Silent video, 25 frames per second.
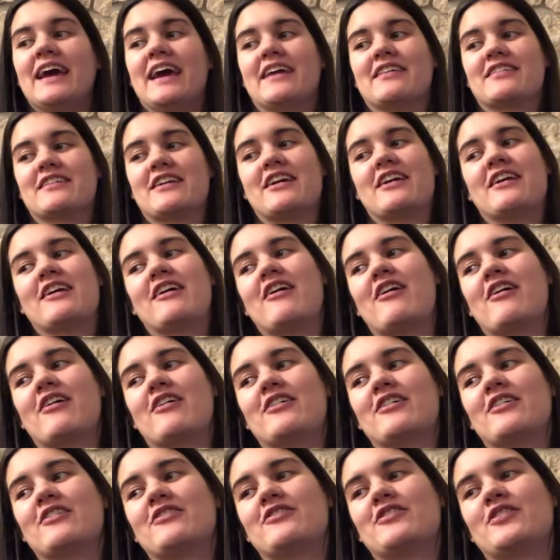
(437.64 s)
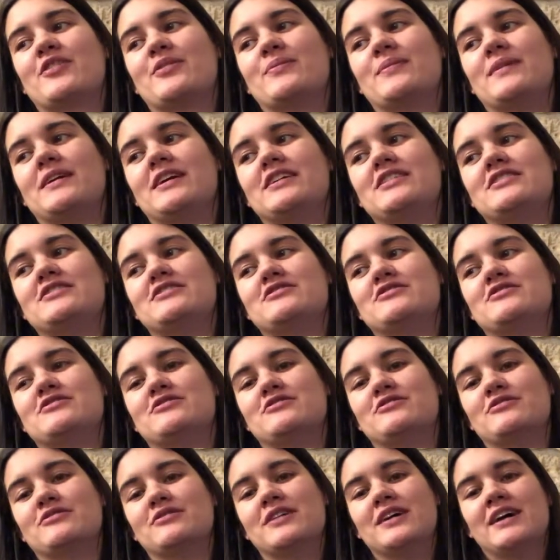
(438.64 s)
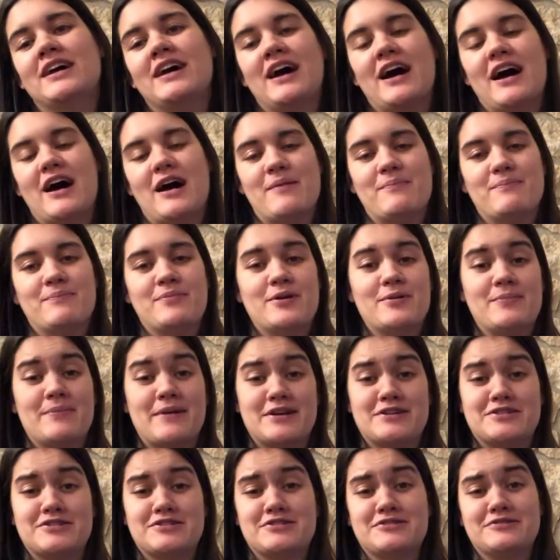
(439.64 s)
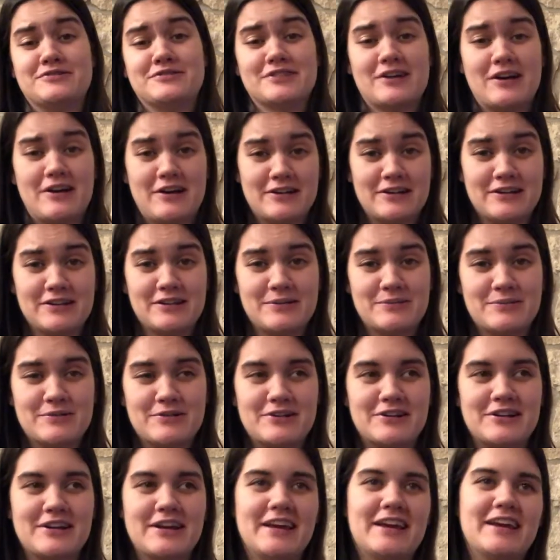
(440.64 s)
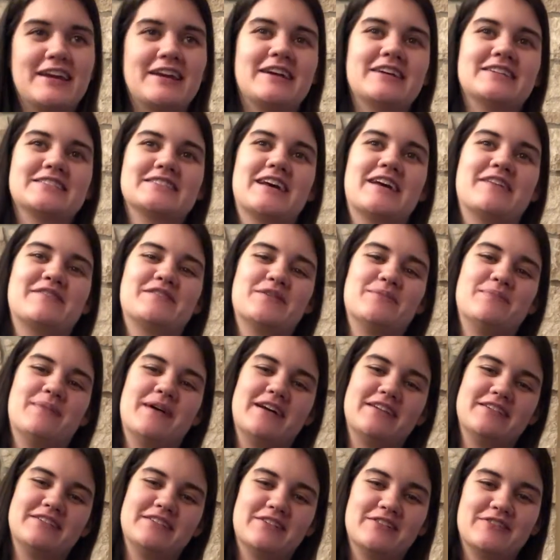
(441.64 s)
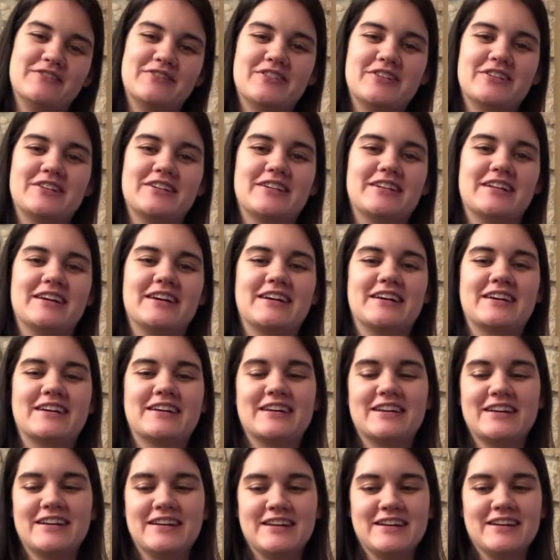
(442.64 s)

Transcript: It's getting harder for me to um, put my shoes on in the morning because I have to bend over to like